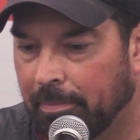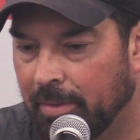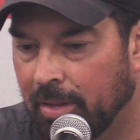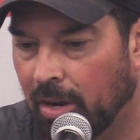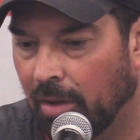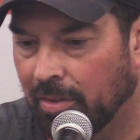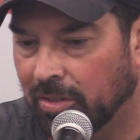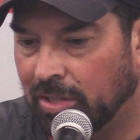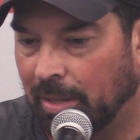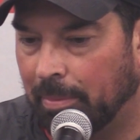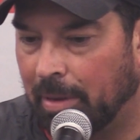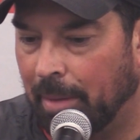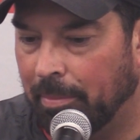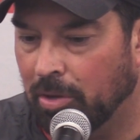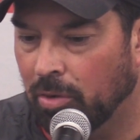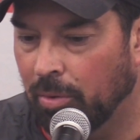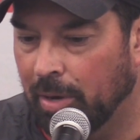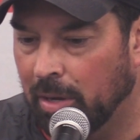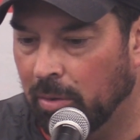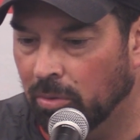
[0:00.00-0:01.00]
This
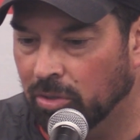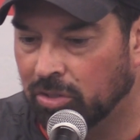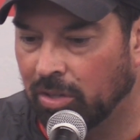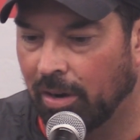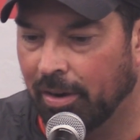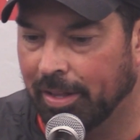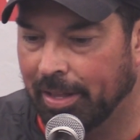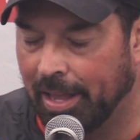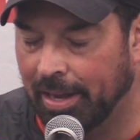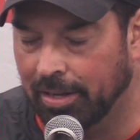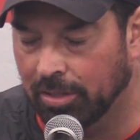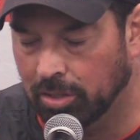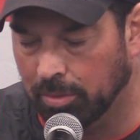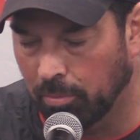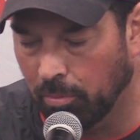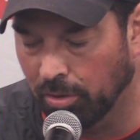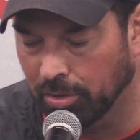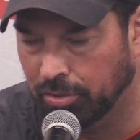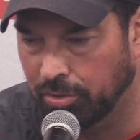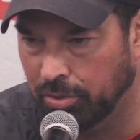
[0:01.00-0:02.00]
upcoming week, we'll start to get into some
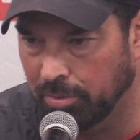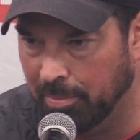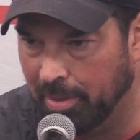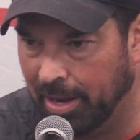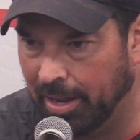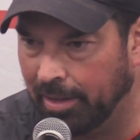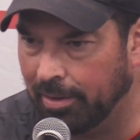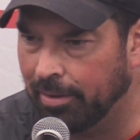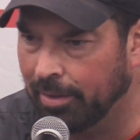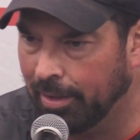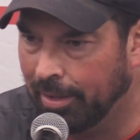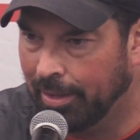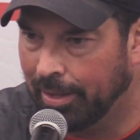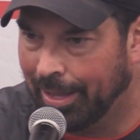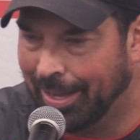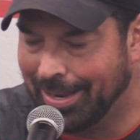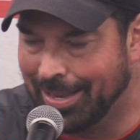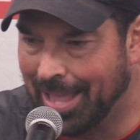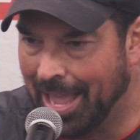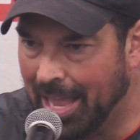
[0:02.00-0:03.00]
more two-minute
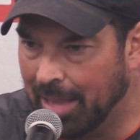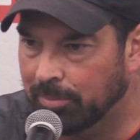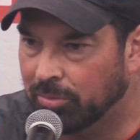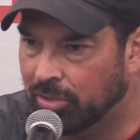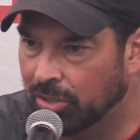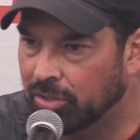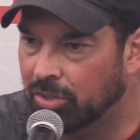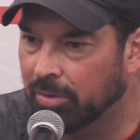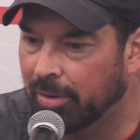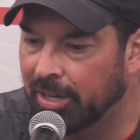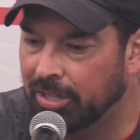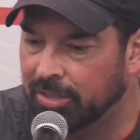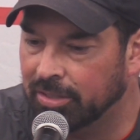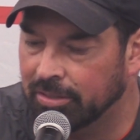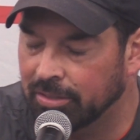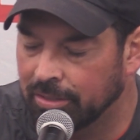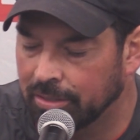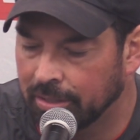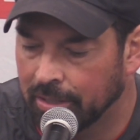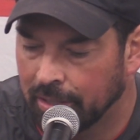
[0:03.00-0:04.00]
game
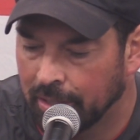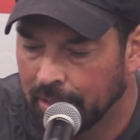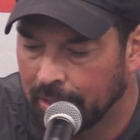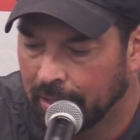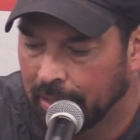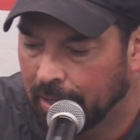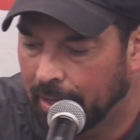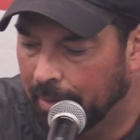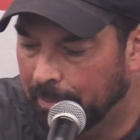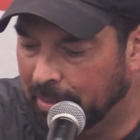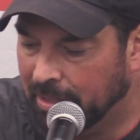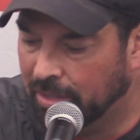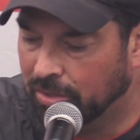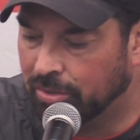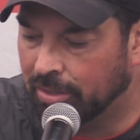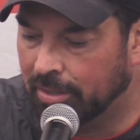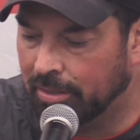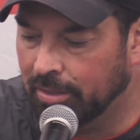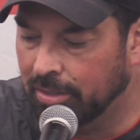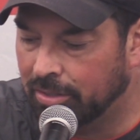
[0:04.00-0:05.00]
situations. But
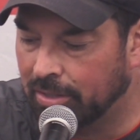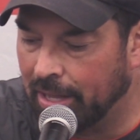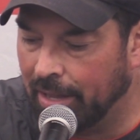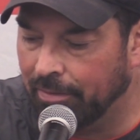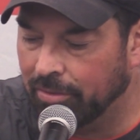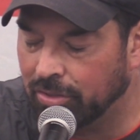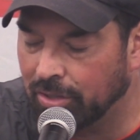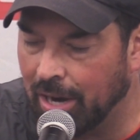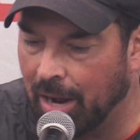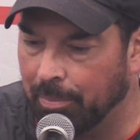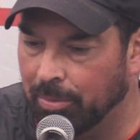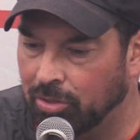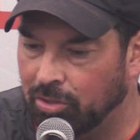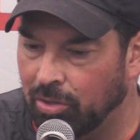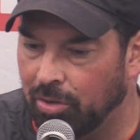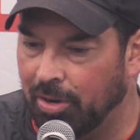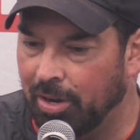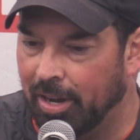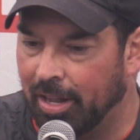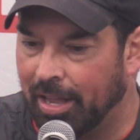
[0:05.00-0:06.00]
this gave us an
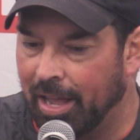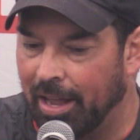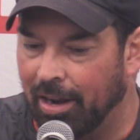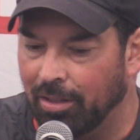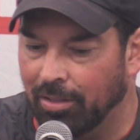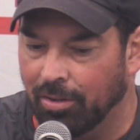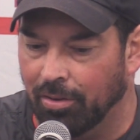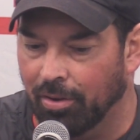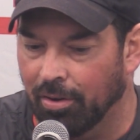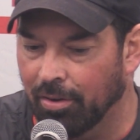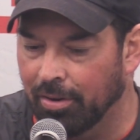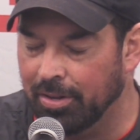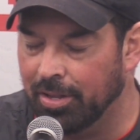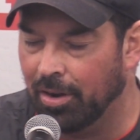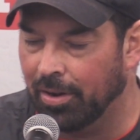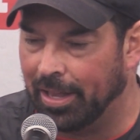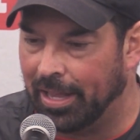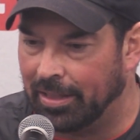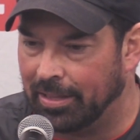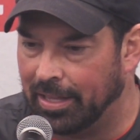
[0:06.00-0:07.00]
opportunity to kind of
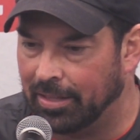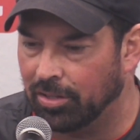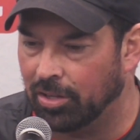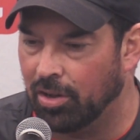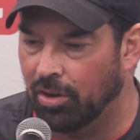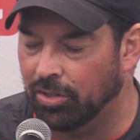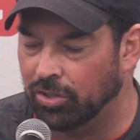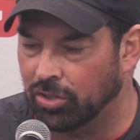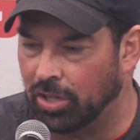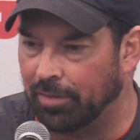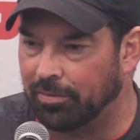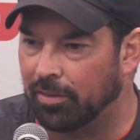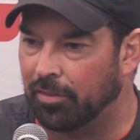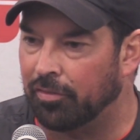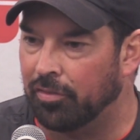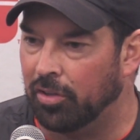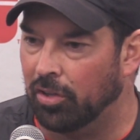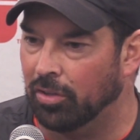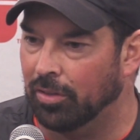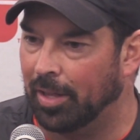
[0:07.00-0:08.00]
learn, get the coaches off the
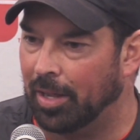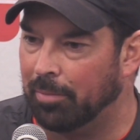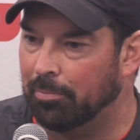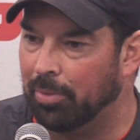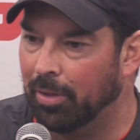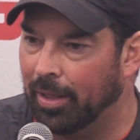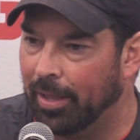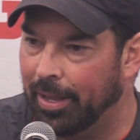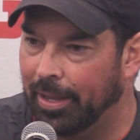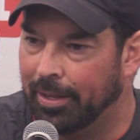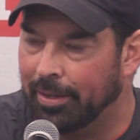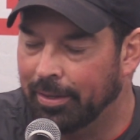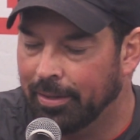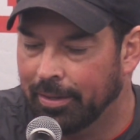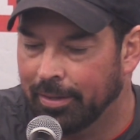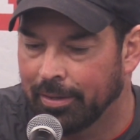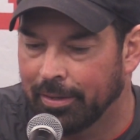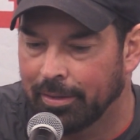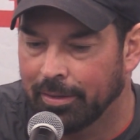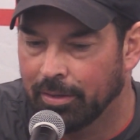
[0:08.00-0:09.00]
field, let them play.
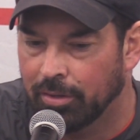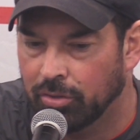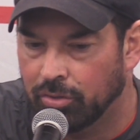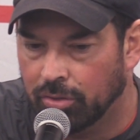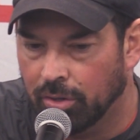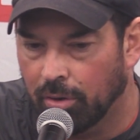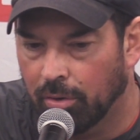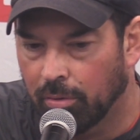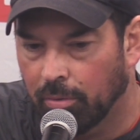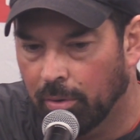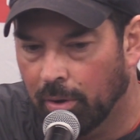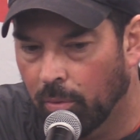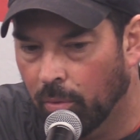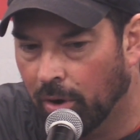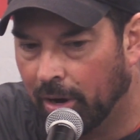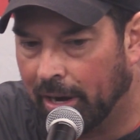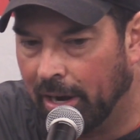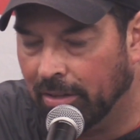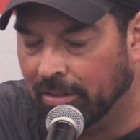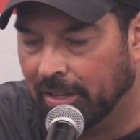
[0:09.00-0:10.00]
So
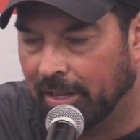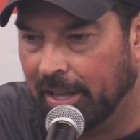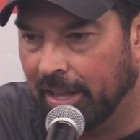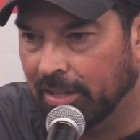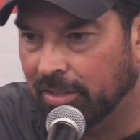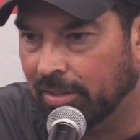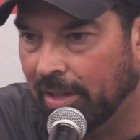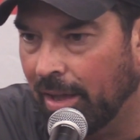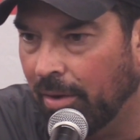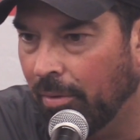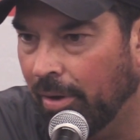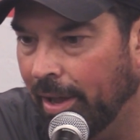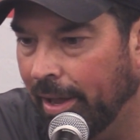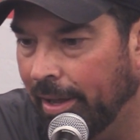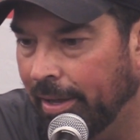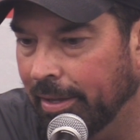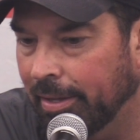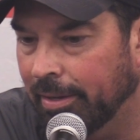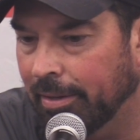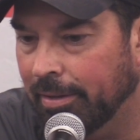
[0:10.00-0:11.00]
working out the kinks that
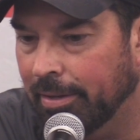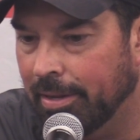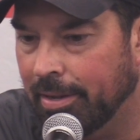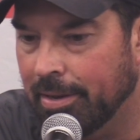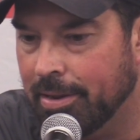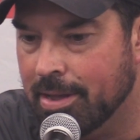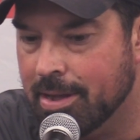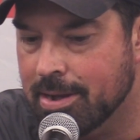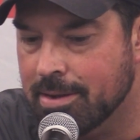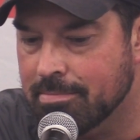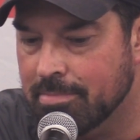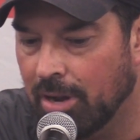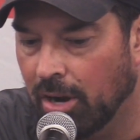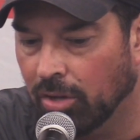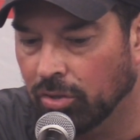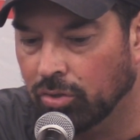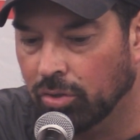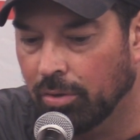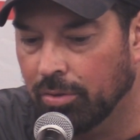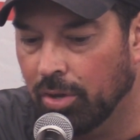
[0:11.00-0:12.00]
way. And
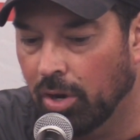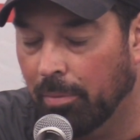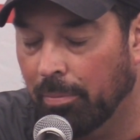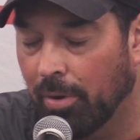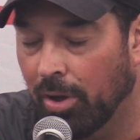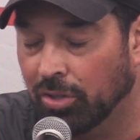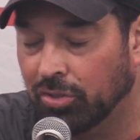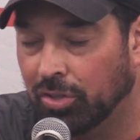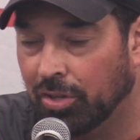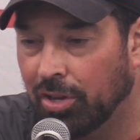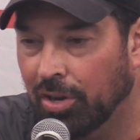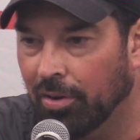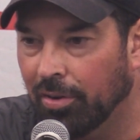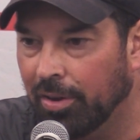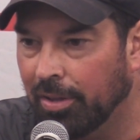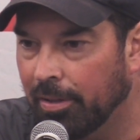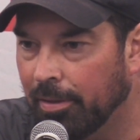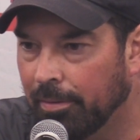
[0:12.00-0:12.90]
also, ball security.